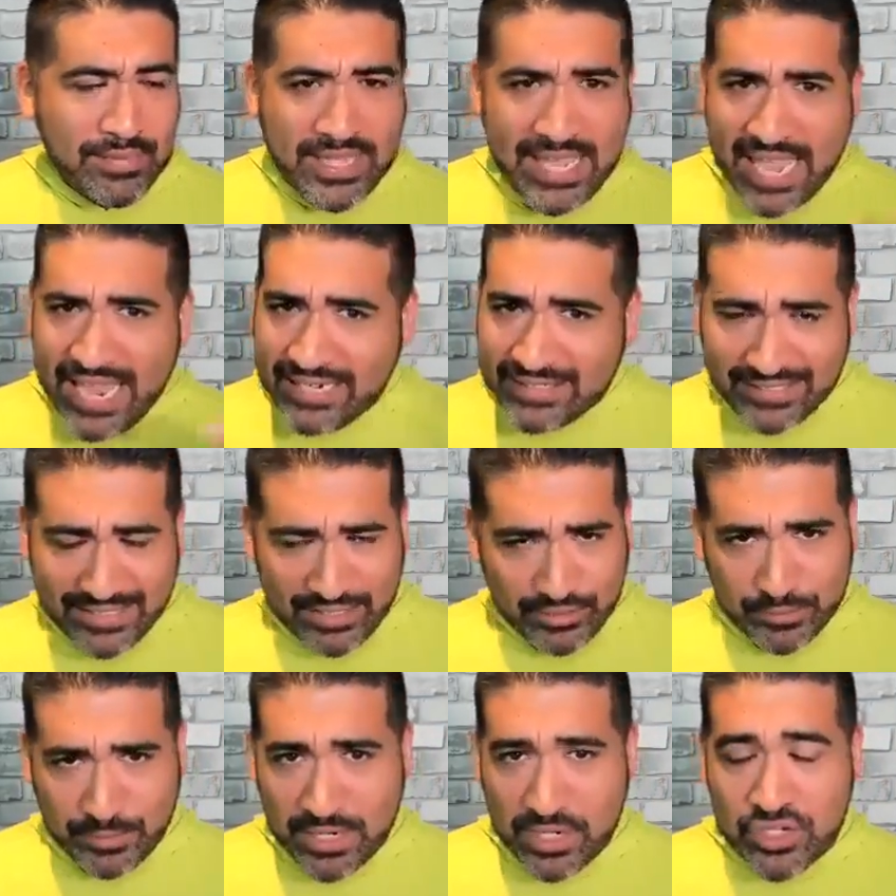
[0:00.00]
Casey,
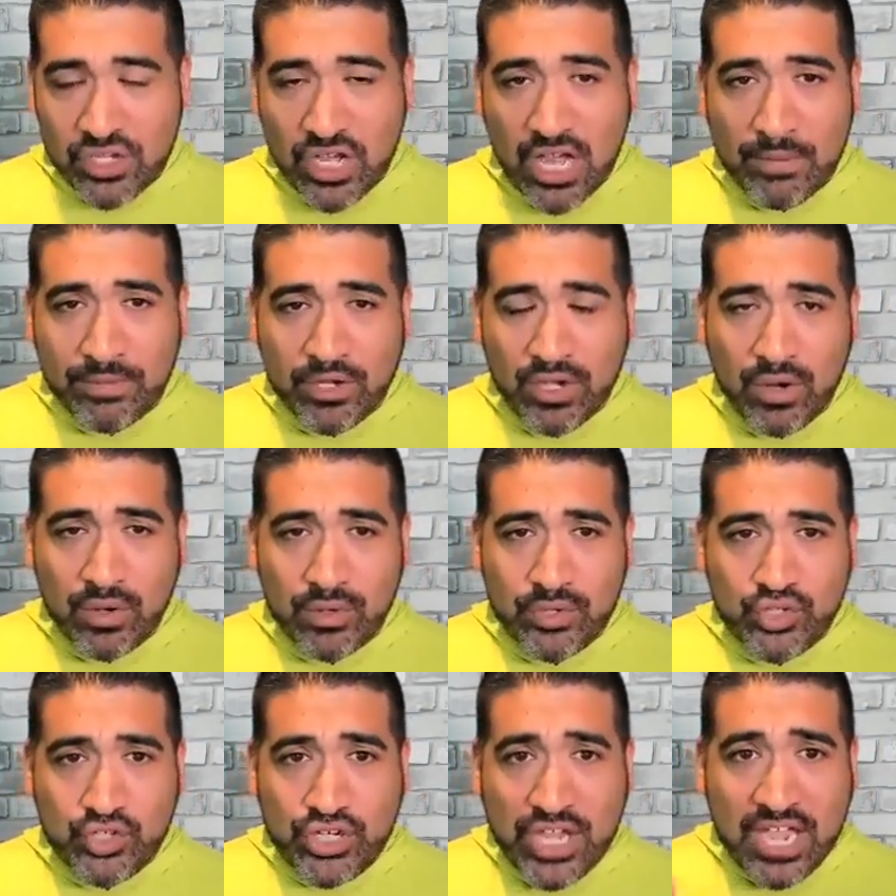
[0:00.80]
who's been a top
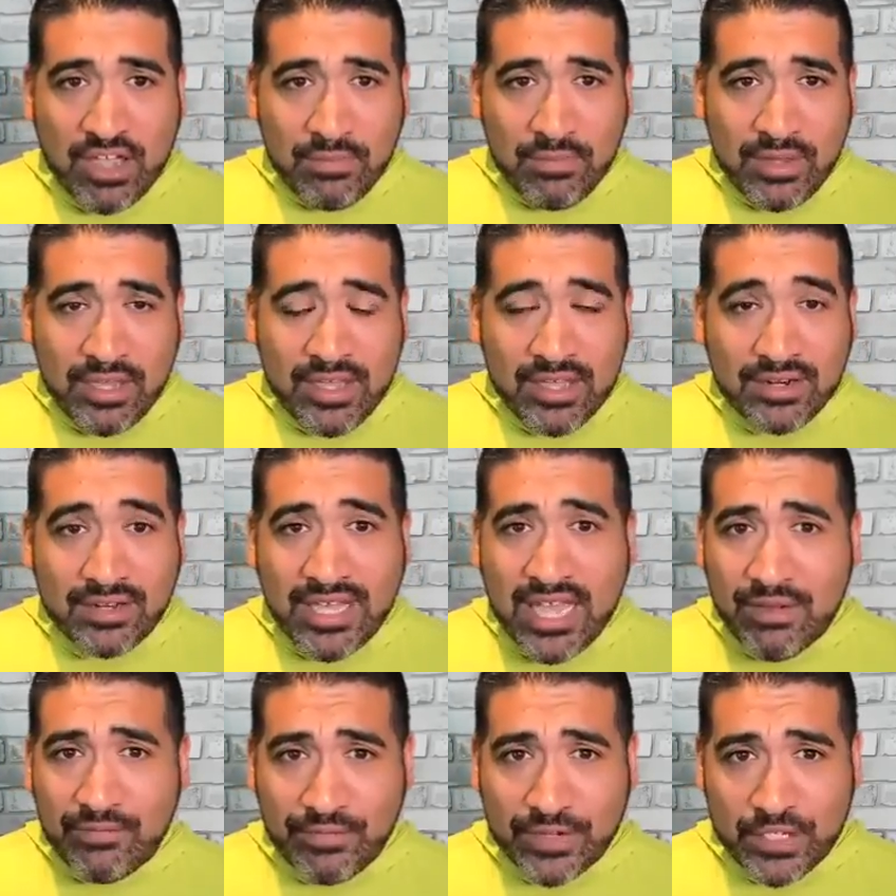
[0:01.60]
coach, Jamie and
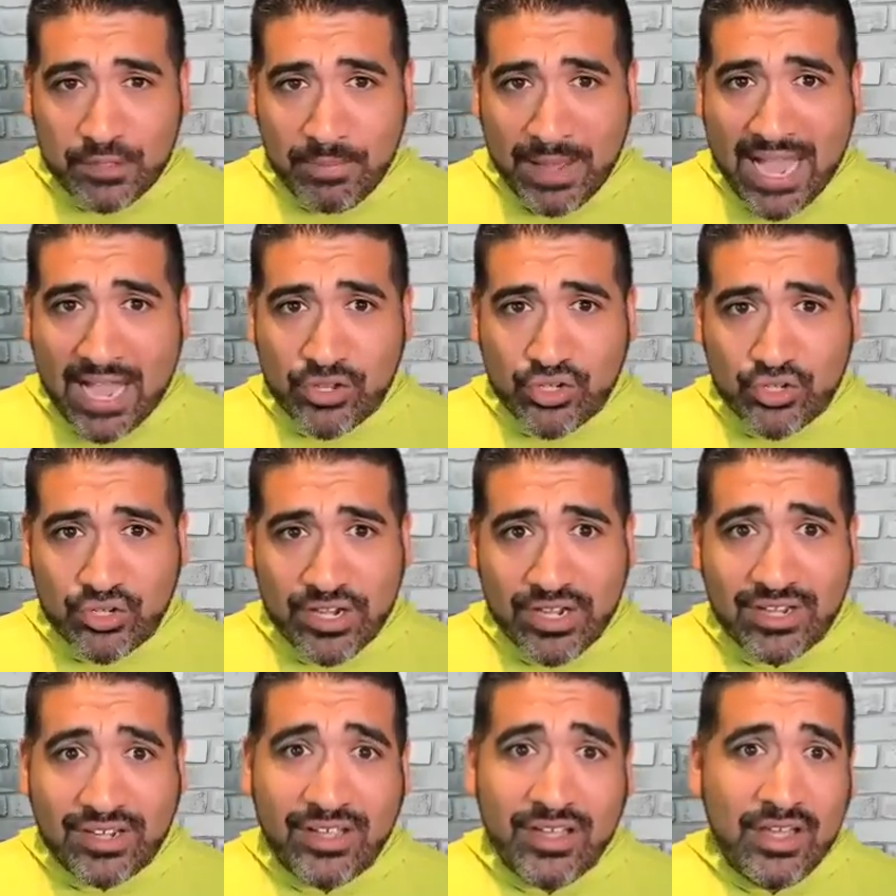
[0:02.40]
Kim
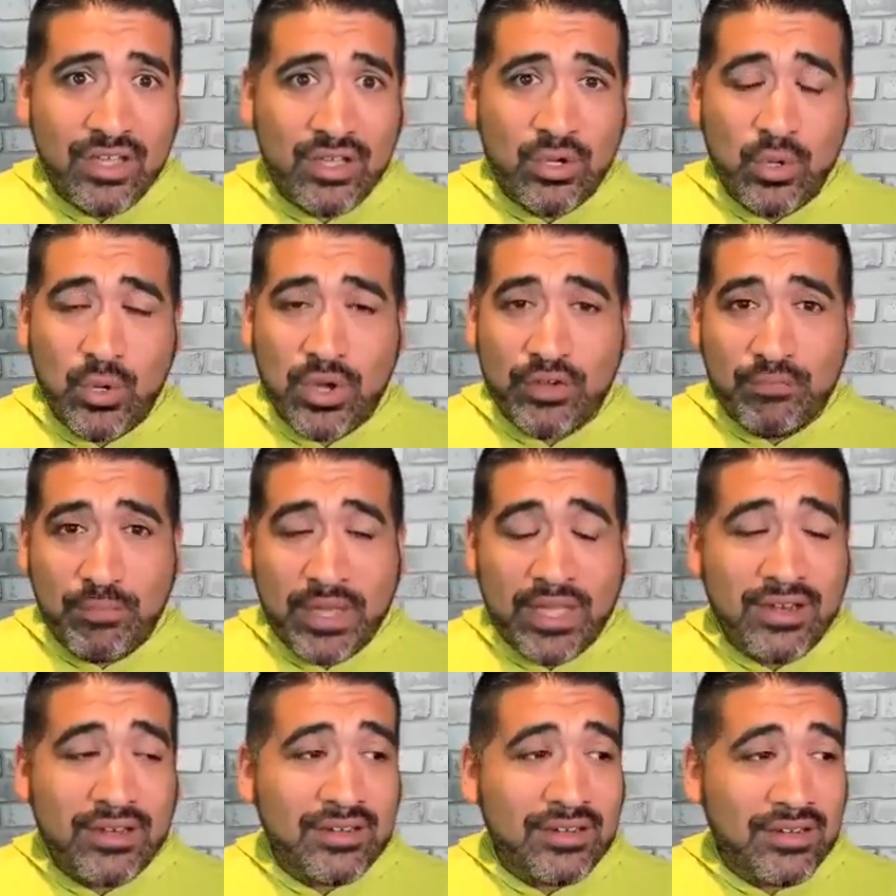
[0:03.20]
Fitzpatrick, who have
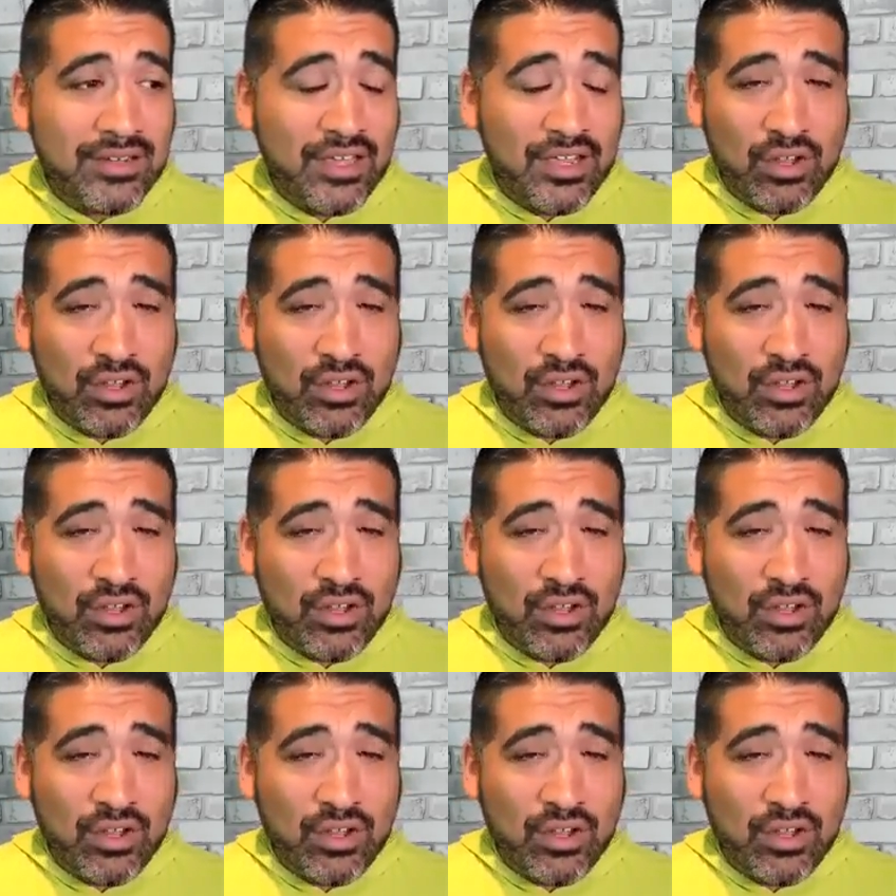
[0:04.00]
been,